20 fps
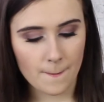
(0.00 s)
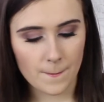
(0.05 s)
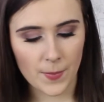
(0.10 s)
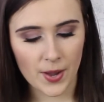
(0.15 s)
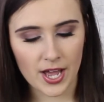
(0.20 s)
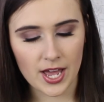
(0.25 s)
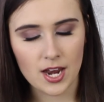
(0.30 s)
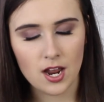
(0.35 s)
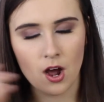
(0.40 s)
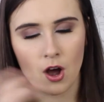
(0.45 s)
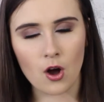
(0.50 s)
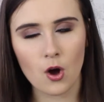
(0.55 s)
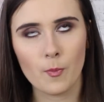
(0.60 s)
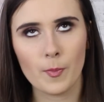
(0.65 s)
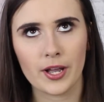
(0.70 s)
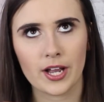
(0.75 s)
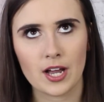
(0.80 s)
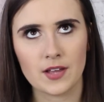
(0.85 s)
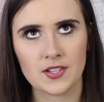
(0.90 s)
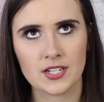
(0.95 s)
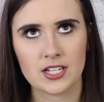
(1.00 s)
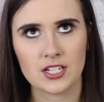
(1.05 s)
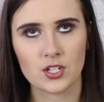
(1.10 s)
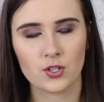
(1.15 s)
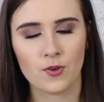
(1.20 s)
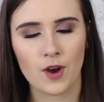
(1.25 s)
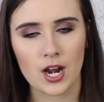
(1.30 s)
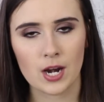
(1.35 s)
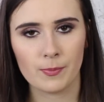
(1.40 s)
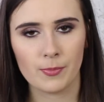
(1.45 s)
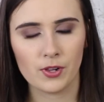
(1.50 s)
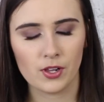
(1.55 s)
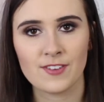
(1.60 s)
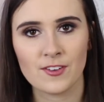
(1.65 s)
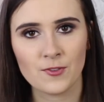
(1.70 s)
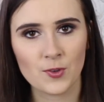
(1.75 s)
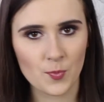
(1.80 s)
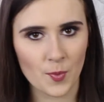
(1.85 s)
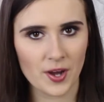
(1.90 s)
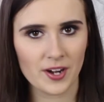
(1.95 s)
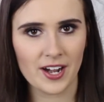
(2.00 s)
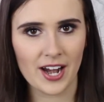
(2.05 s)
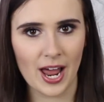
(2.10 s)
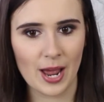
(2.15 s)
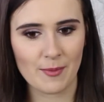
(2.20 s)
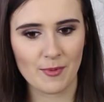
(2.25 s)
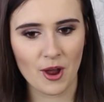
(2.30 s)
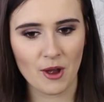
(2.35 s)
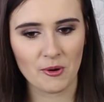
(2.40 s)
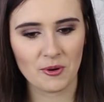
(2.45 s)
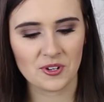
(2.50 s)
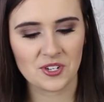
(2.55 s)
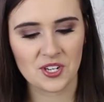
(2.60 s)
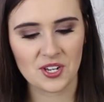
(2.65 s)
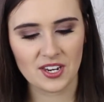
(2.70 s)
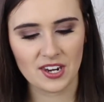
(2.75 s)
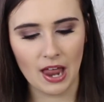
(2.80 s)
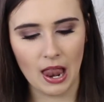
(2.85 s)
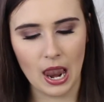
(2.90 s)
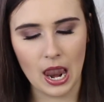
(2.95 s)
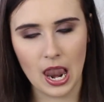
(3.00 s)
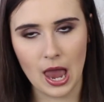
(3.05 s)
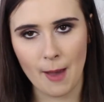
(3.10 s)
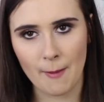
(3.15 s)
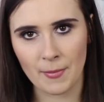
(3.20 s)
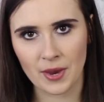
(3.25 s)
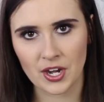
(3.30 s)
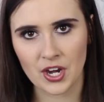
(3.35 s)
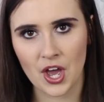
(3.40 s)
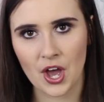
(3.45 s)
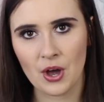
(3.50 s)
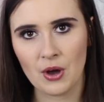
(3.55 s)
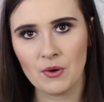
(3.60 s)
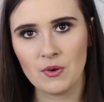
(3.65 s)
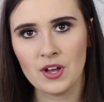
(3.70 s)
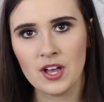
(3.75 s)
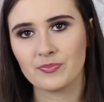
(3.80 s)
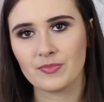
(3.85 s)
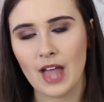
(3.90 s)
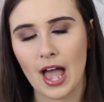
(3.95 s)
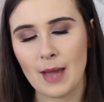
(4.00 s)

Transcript: But oh my god, this is incredible. If you want an eyebrow routine, let me know.